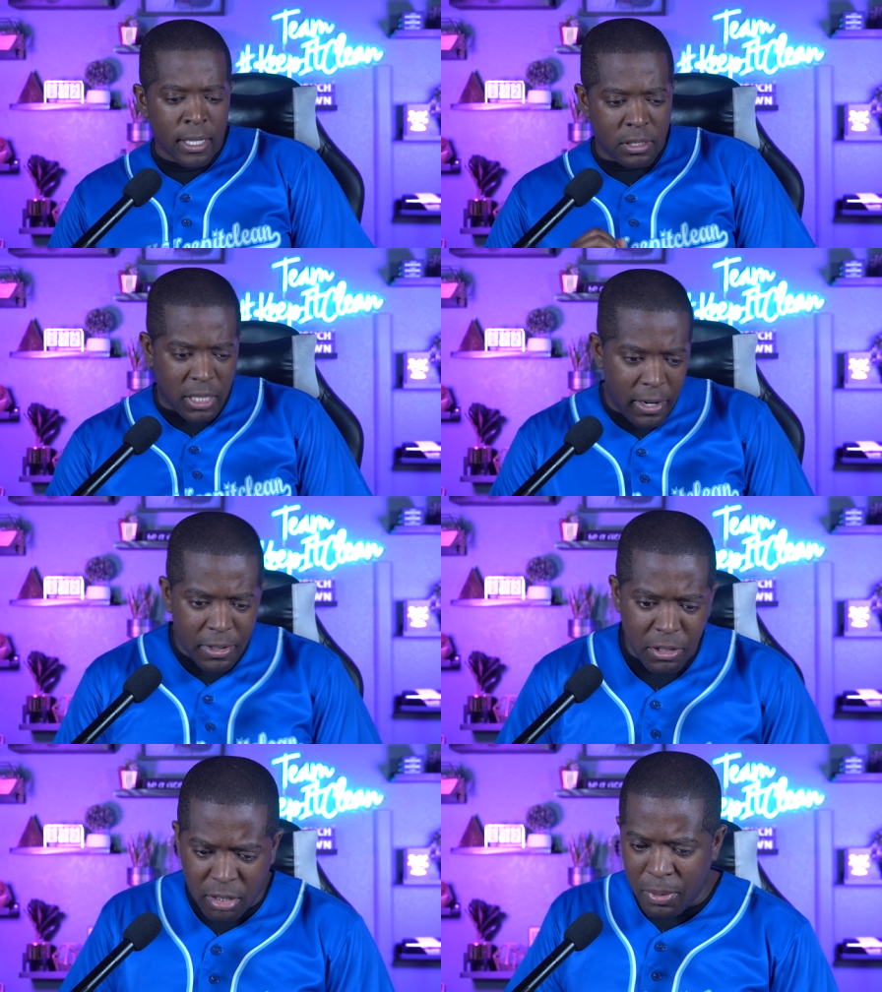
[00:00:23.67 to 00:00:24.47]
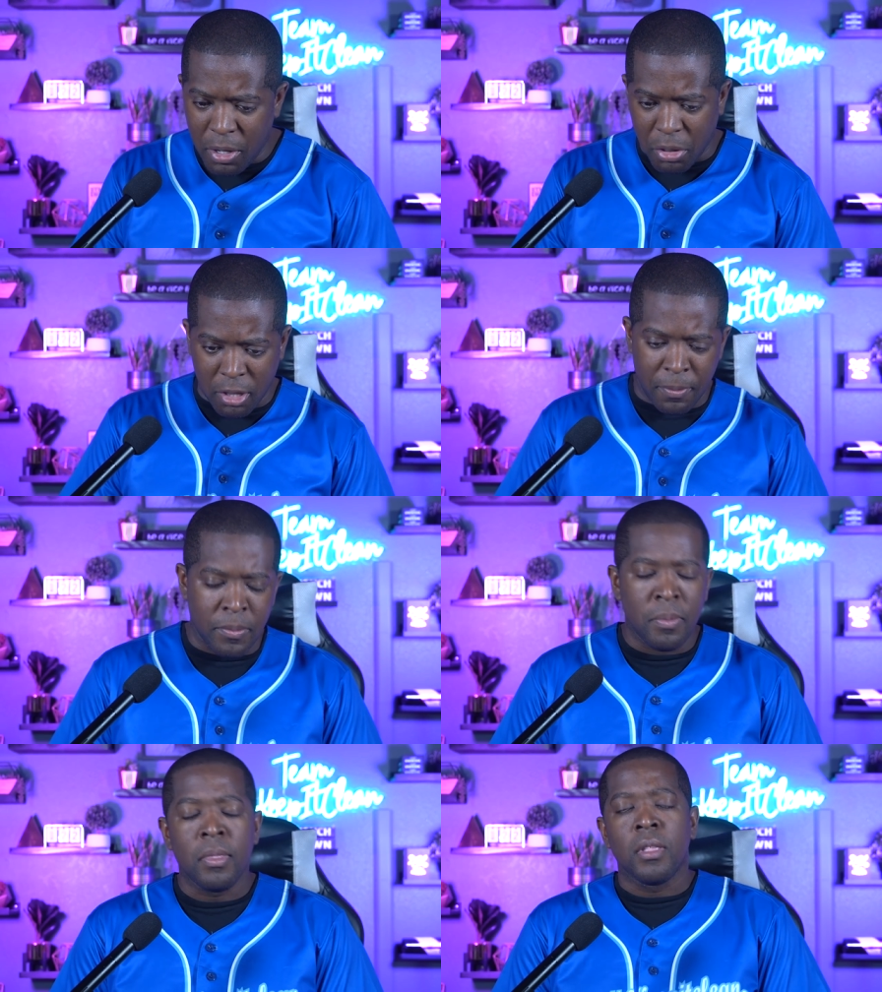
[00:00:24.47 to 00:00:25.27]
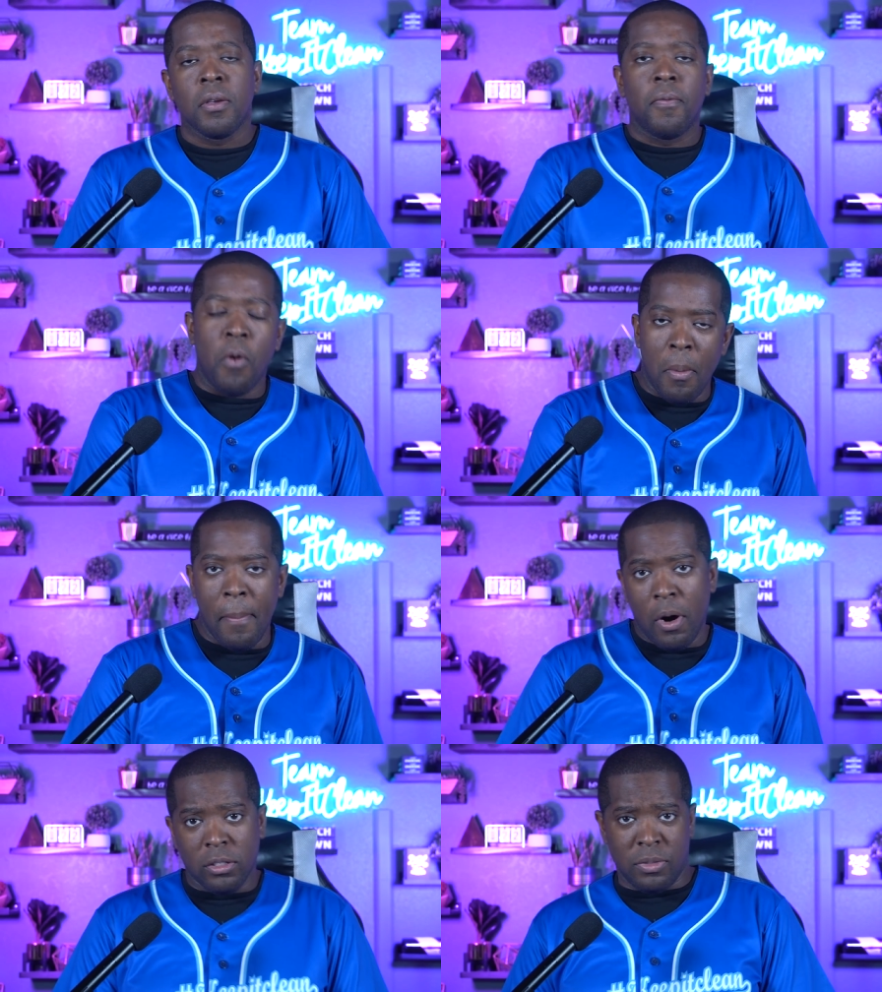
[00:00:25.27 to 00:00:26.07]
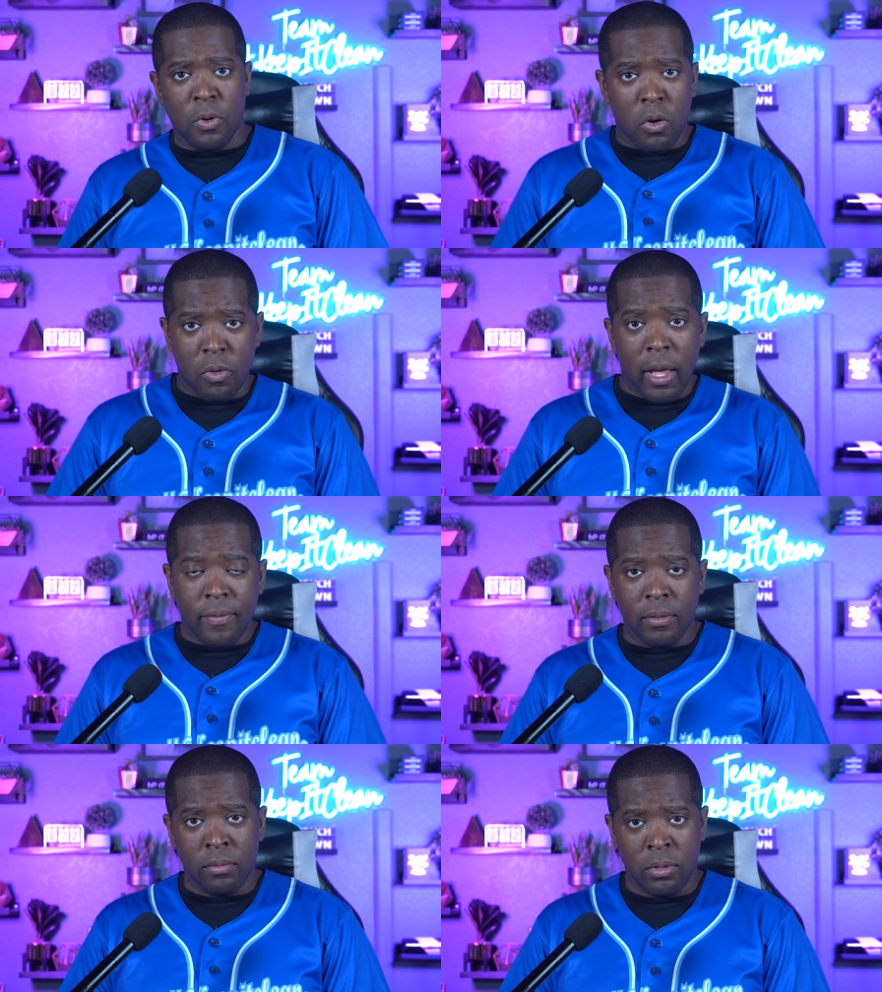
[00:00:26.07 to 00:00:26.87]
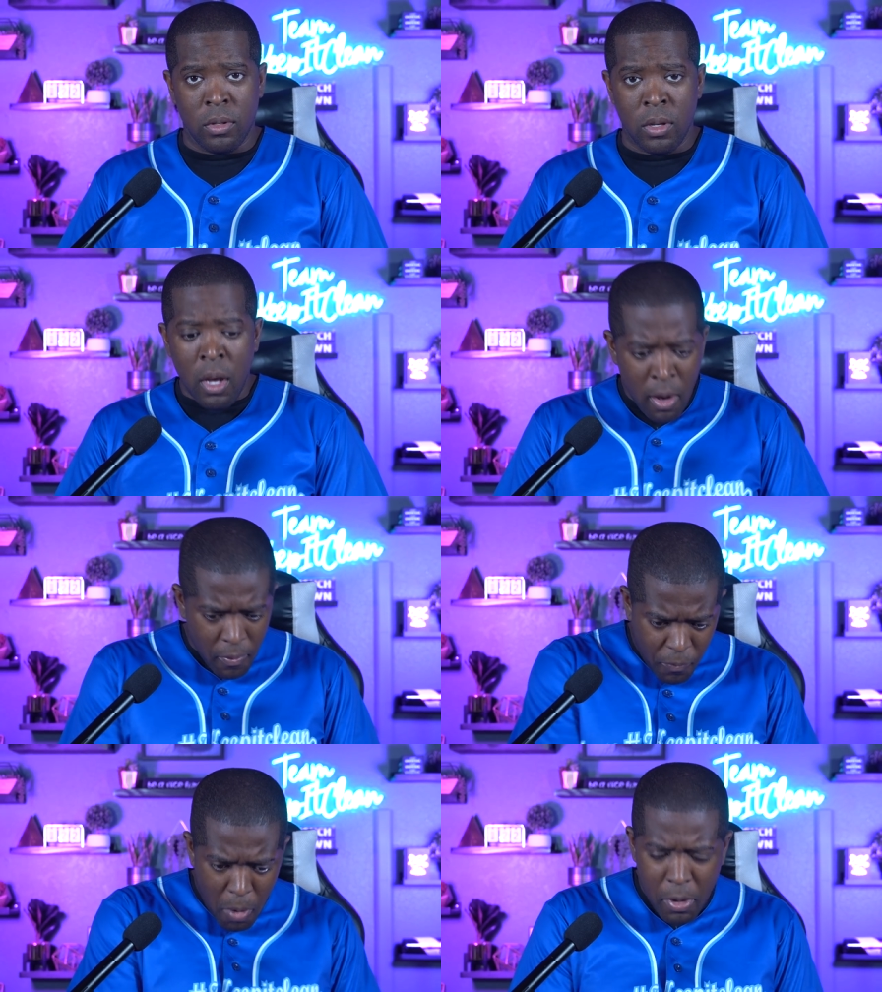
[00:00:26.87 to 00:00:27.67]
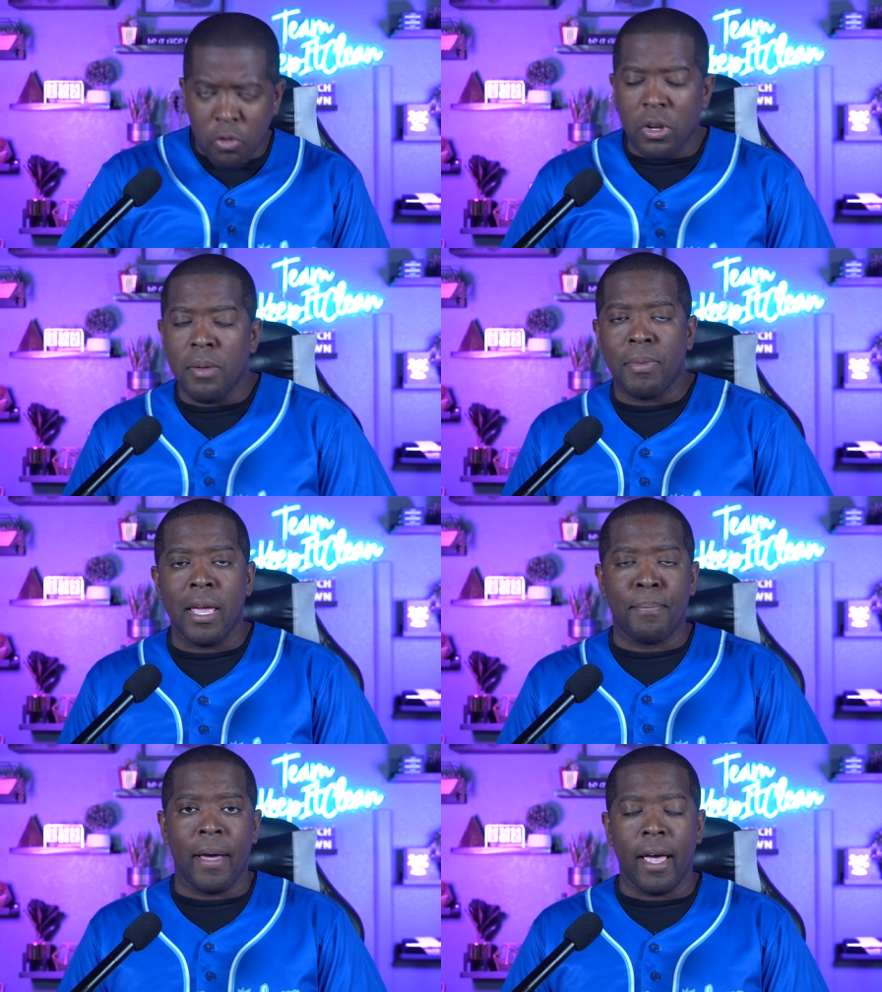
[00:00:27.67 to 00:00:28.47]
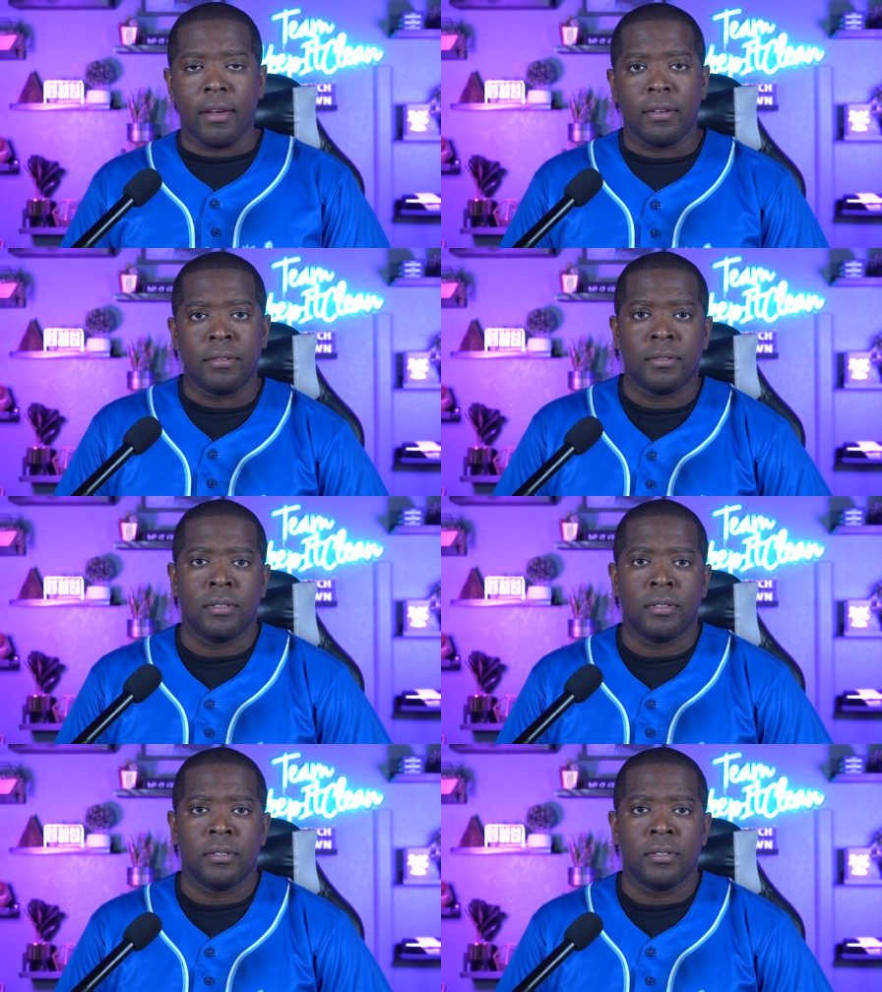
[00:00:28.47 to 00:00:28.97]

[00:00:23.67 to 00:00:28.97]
Zadarius Smith, former Baltimore Raven, former Green Bay Packer.